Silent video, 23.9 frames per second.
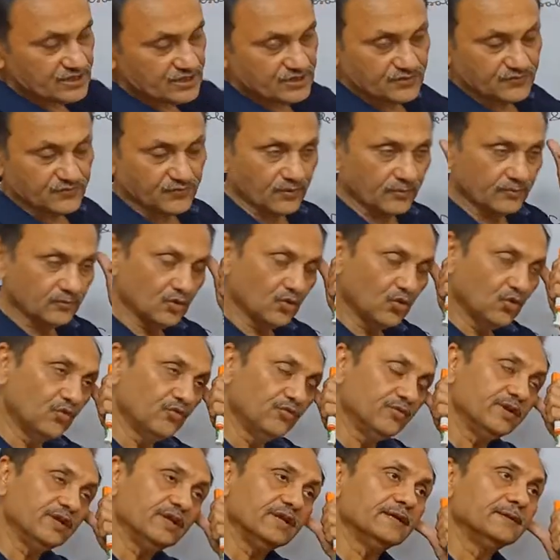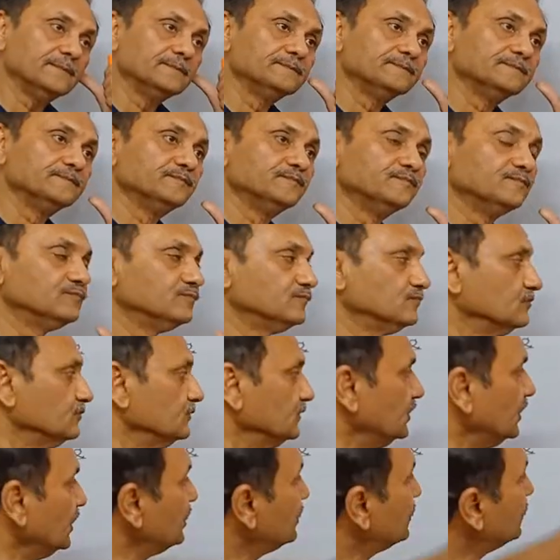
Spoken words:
from the ovary is in